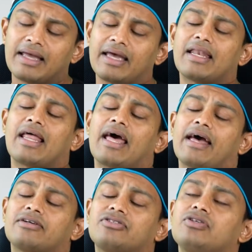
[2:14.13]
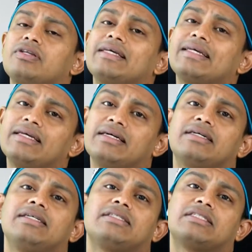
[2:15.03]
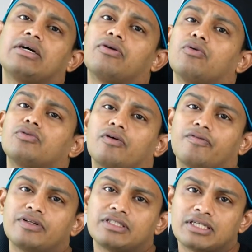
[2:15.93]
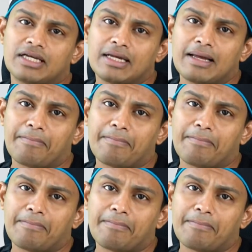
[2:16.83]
can actually increase the growth of its